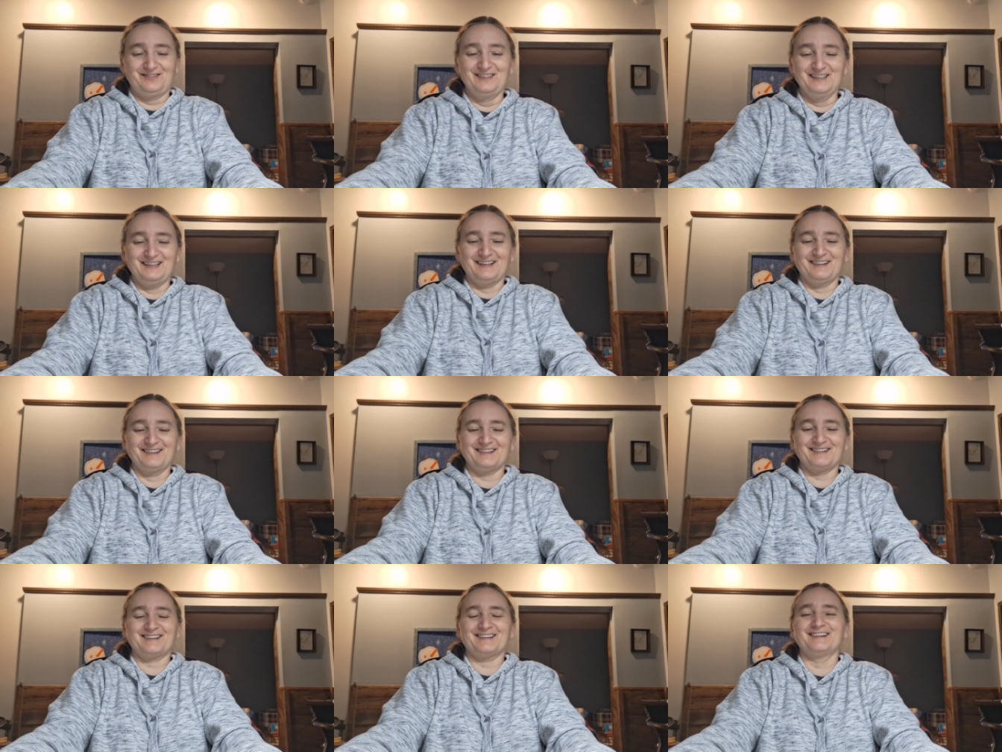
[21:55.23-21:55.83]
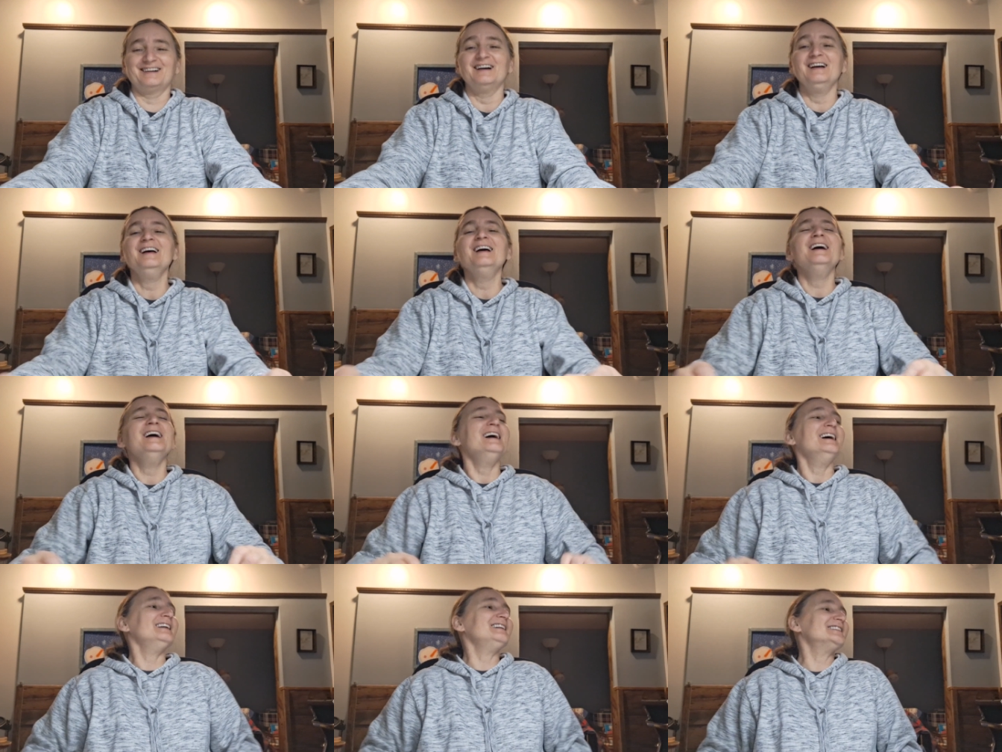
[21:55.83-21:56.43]
and
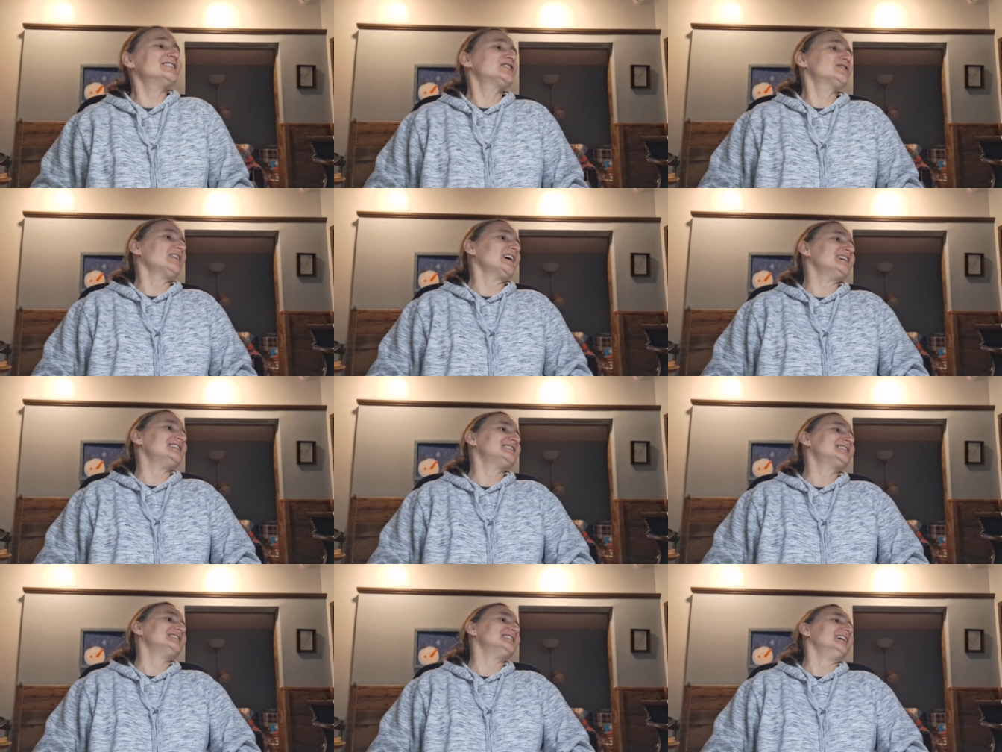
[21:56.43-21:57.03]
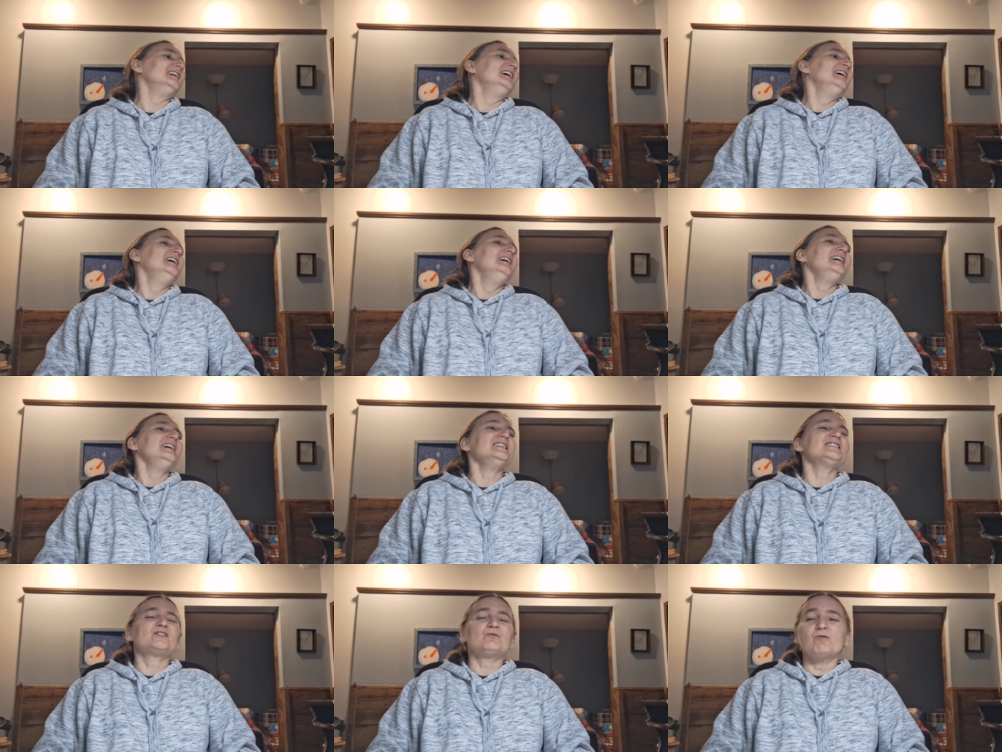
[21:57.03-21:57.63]
let's face it,
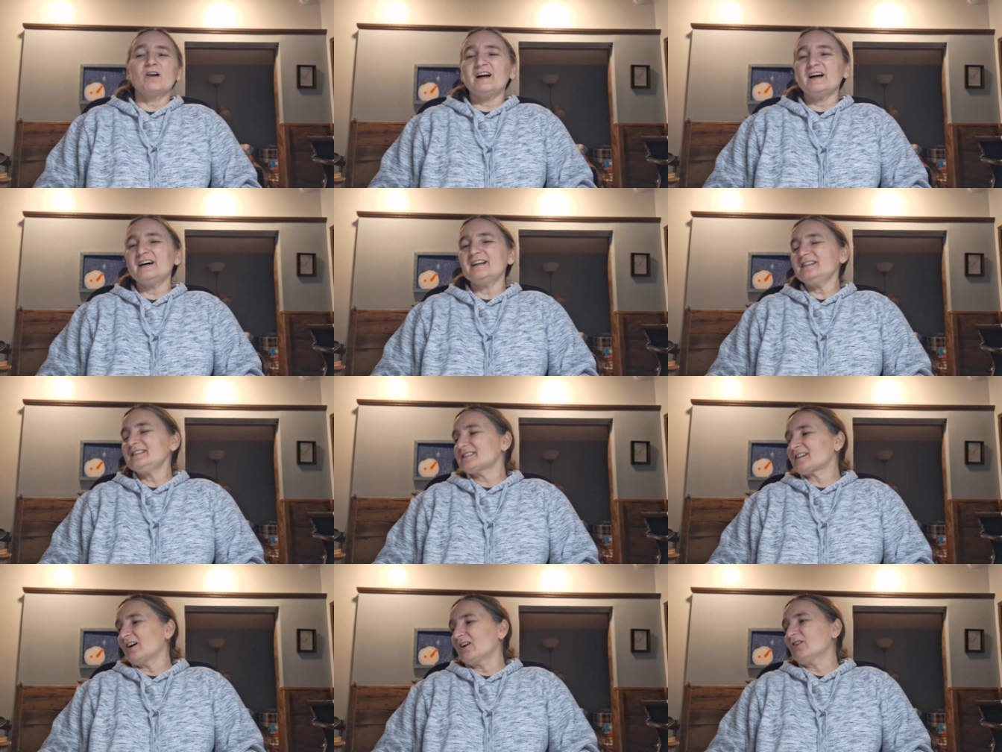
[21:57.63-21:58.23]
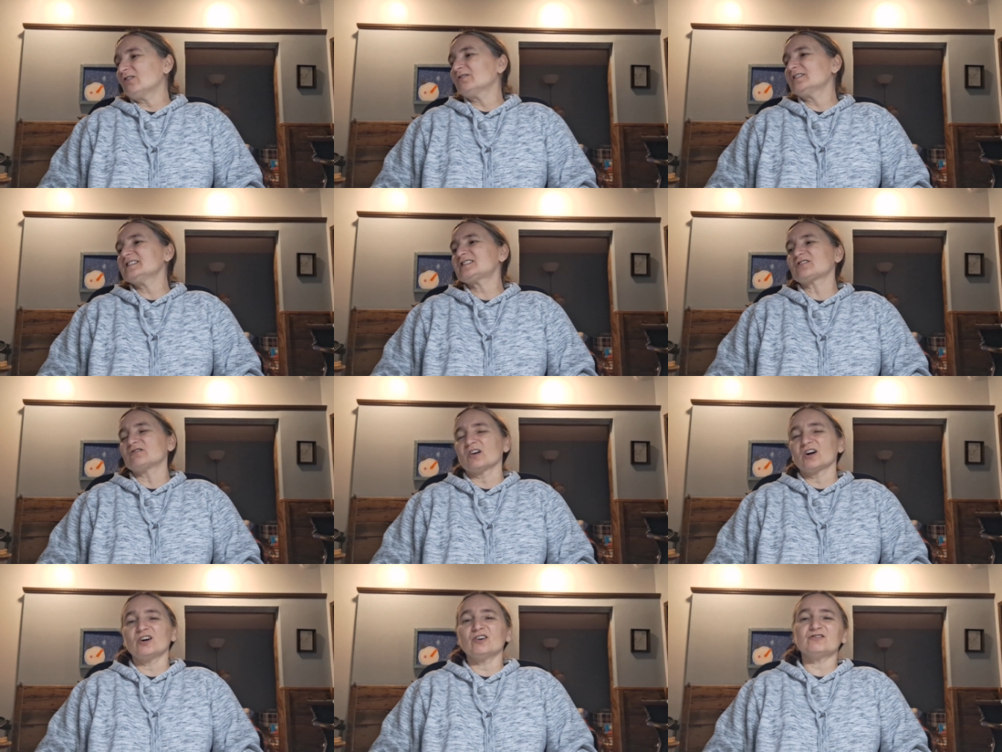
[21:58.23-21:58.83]
it's wet, it's cold, it's
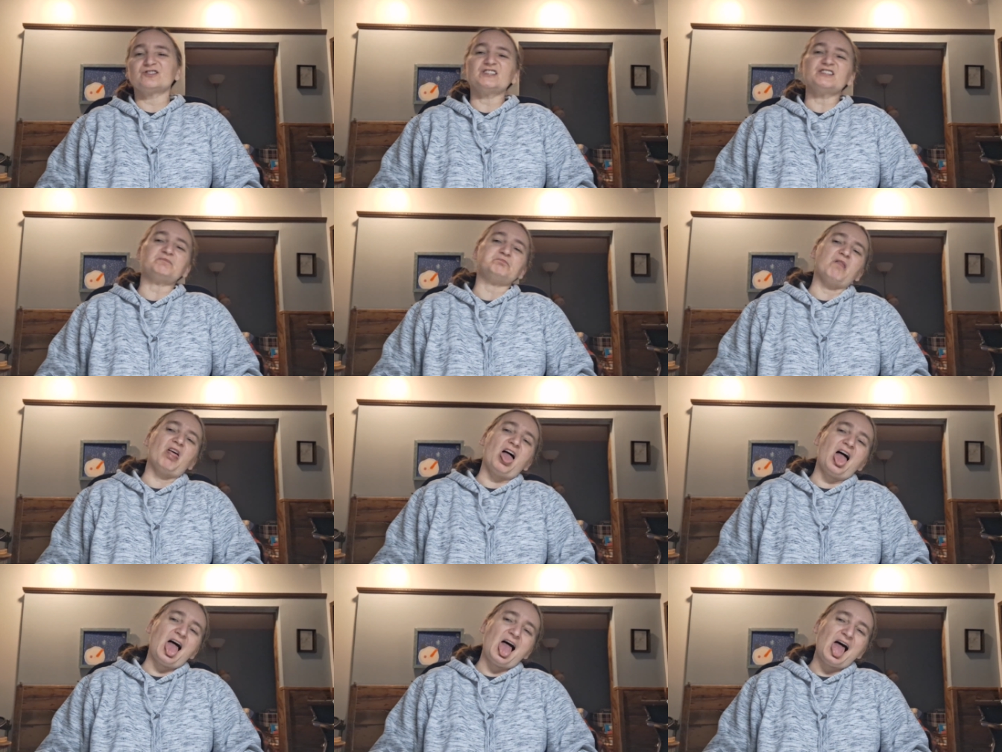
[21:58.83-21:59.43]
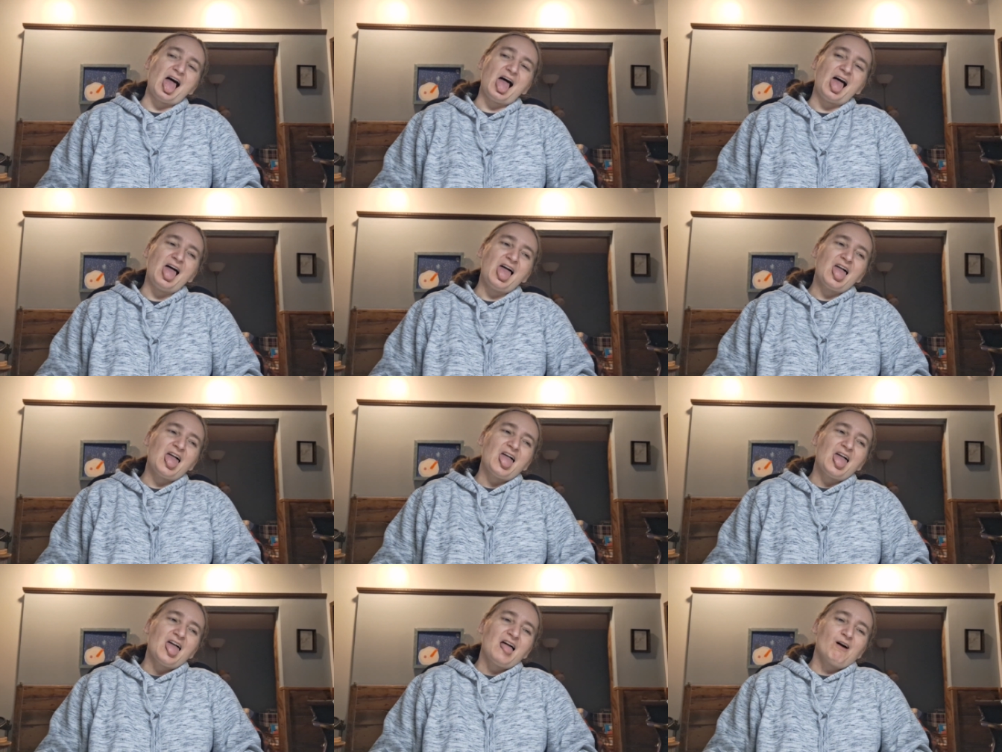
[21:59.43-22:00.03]
gross, it's blah.
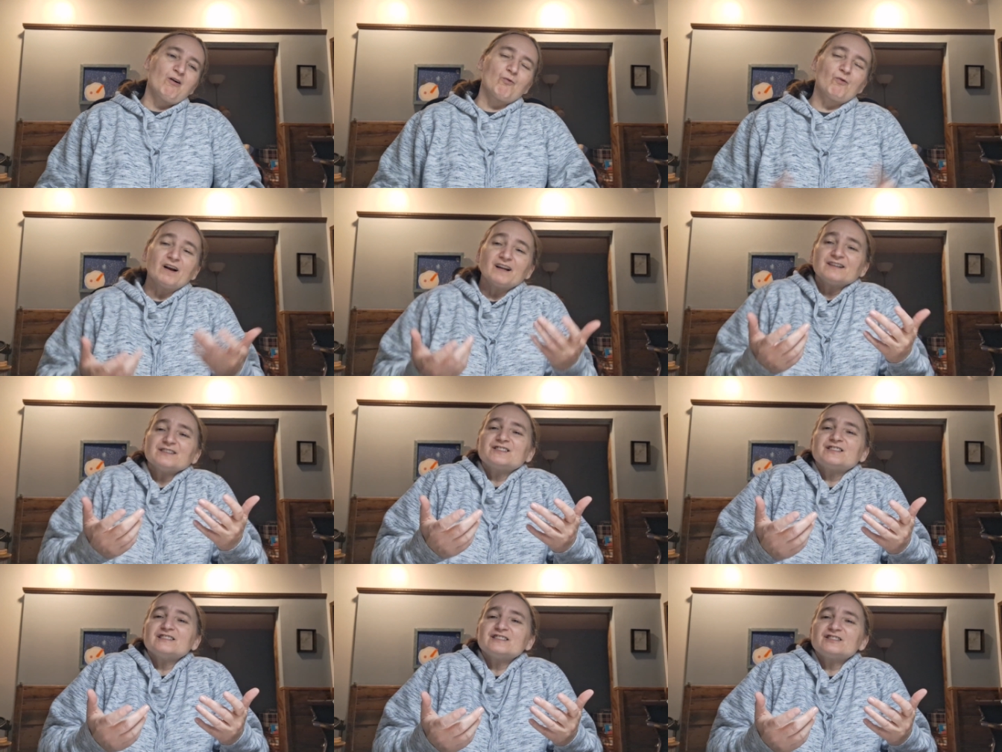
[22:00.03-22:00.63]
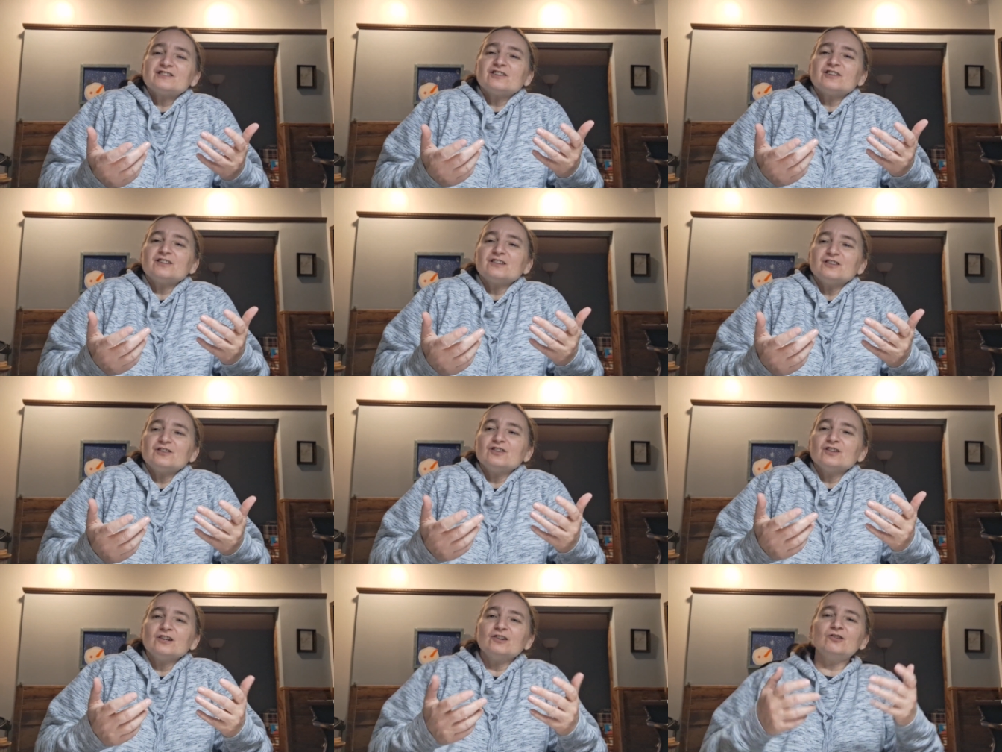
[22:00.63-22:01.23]
What else is there
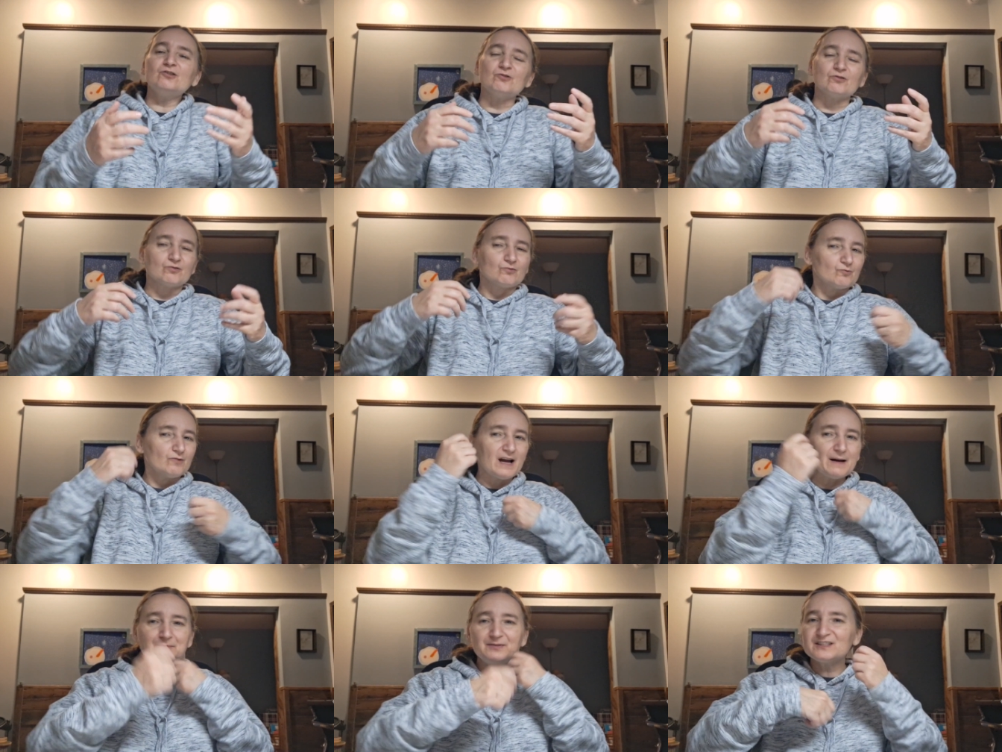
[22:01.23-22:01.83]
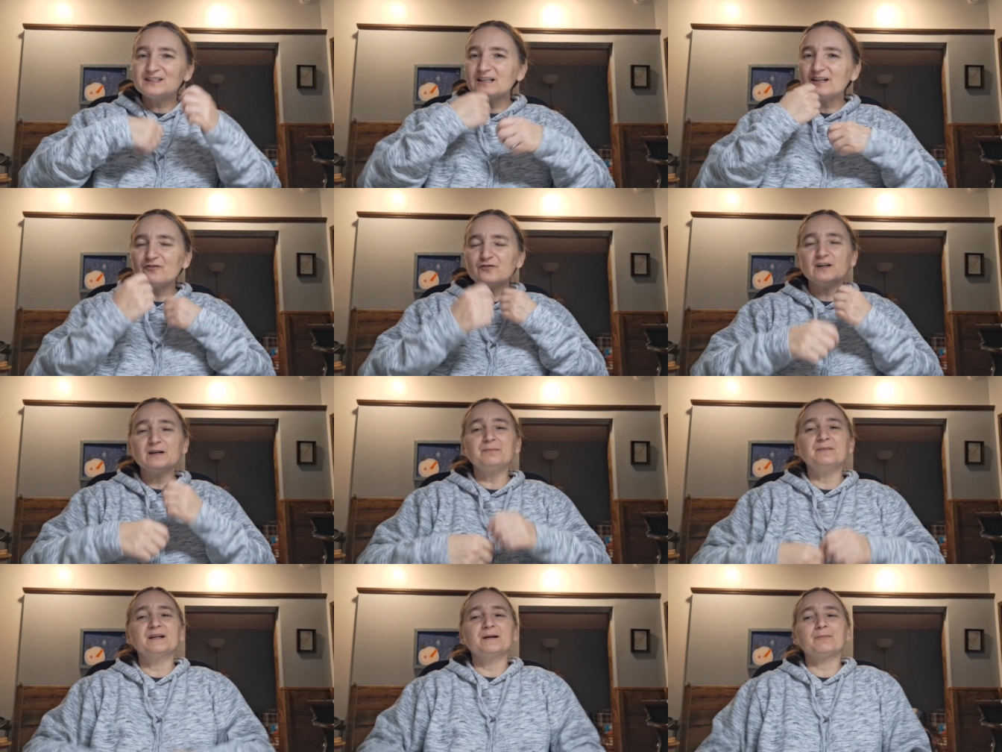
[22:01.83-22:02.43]
to do? Wrap yourself
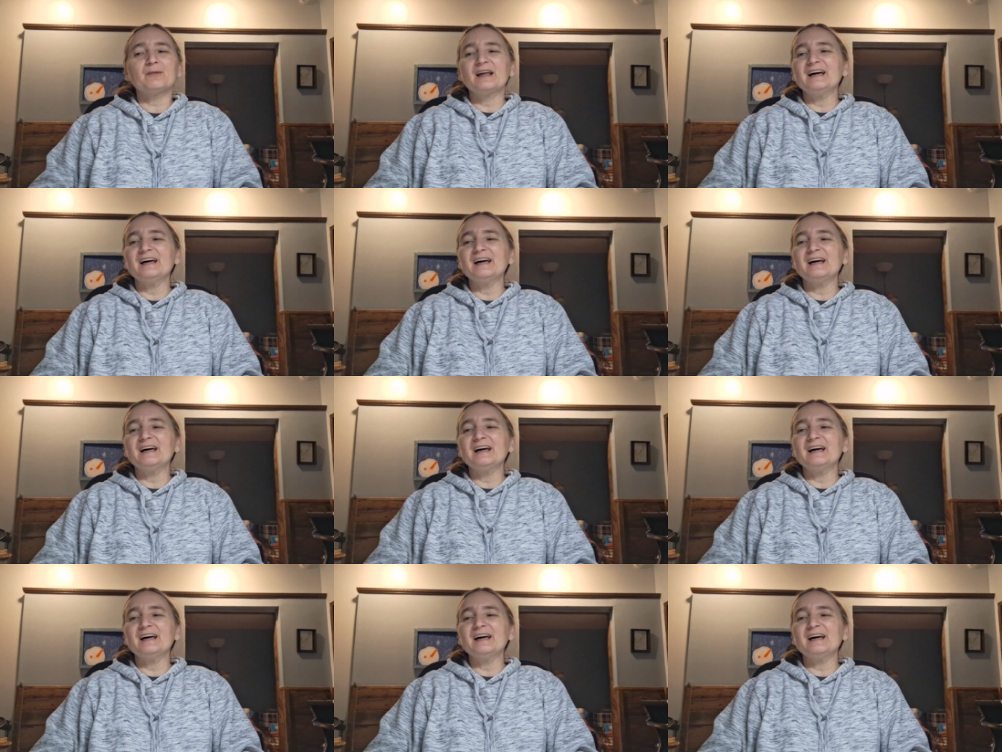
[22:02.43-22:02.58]
up in a